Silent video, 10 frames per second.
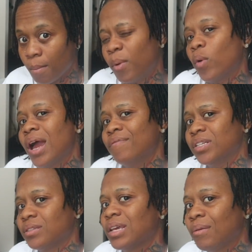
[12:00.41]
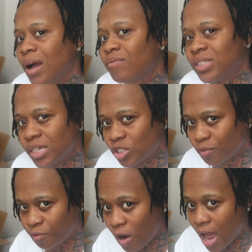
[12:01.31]
But we're having the same
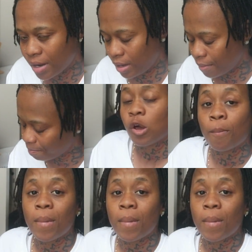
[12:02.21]
conversation Friday. So